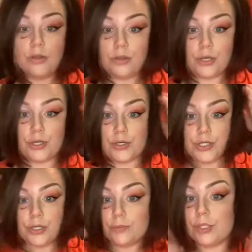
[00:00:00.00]
there's just
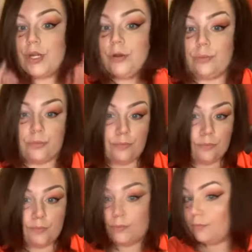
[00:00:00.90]
some, you know,
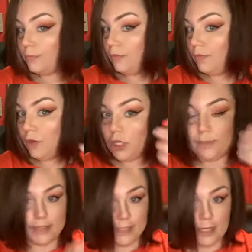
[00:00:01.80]

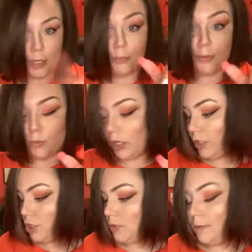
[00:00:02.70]
voluminous hair, but
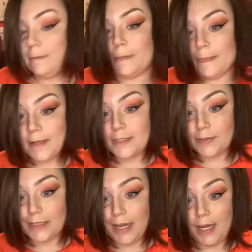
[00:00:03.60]
watch. So
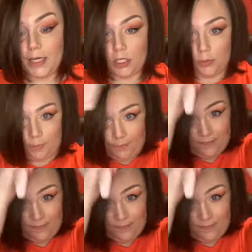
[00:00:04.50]
say you,